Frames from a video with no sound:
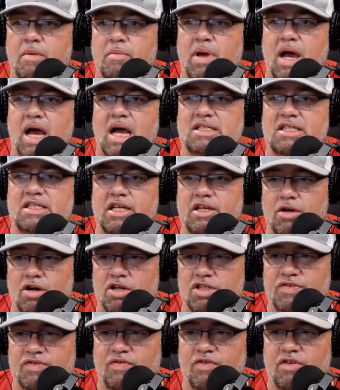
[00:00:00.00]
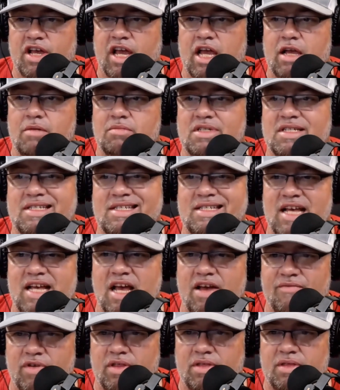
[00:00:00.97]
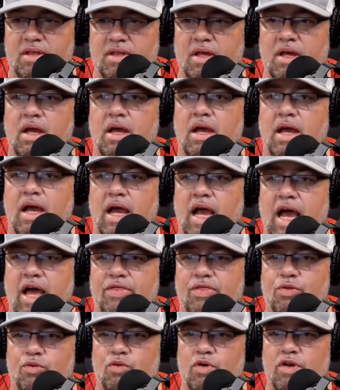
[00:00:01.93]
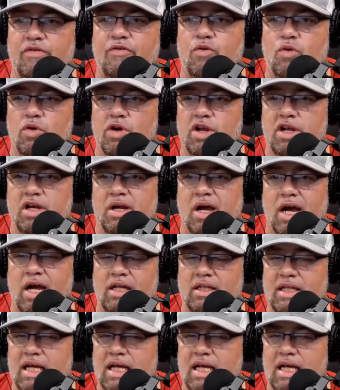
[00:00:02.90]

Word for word: Passing yards per game, seventh at 349.